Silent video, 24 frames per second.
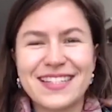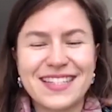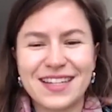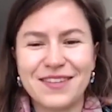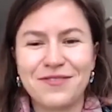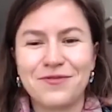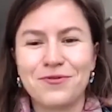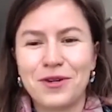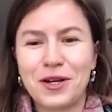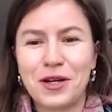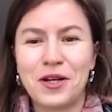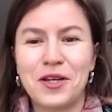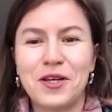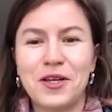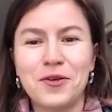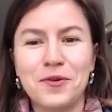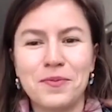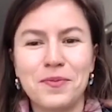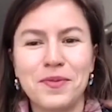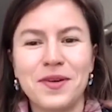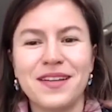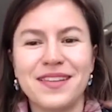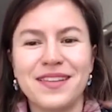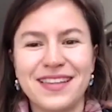if we're
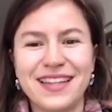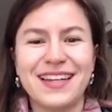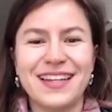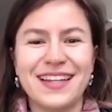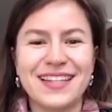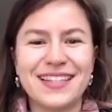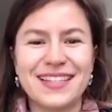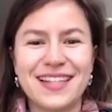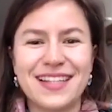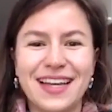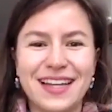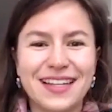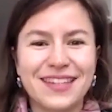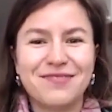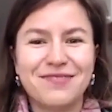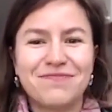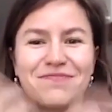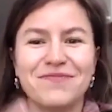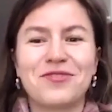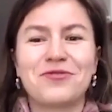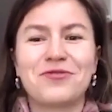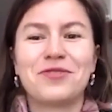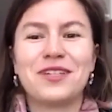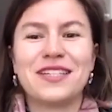human, then it's like
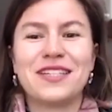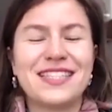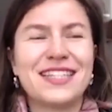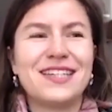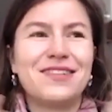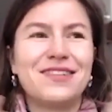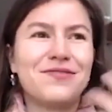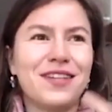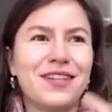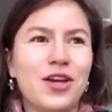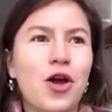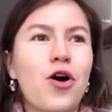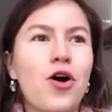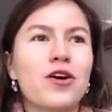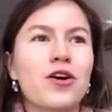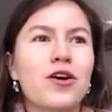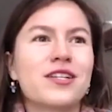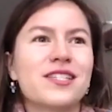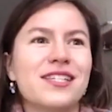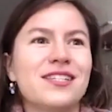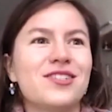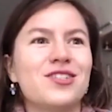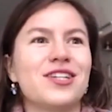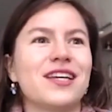receiving
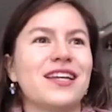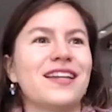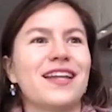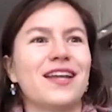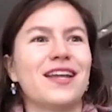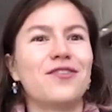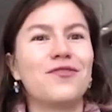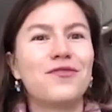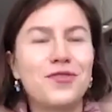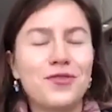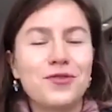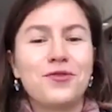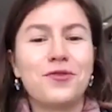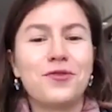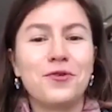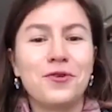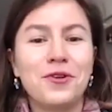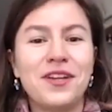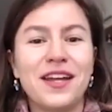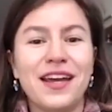oxygen and food,